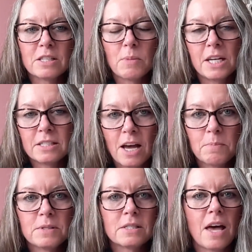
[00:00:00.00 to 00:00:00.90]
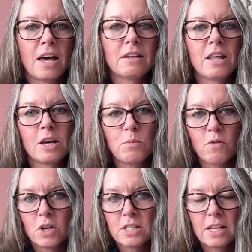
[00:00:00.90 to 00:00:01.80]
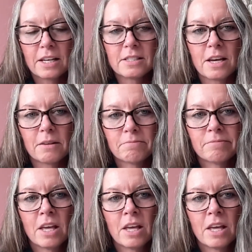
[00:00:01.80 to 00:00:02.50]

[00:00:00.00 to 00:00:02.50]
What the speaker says: as many steps and they can move on to the next thing.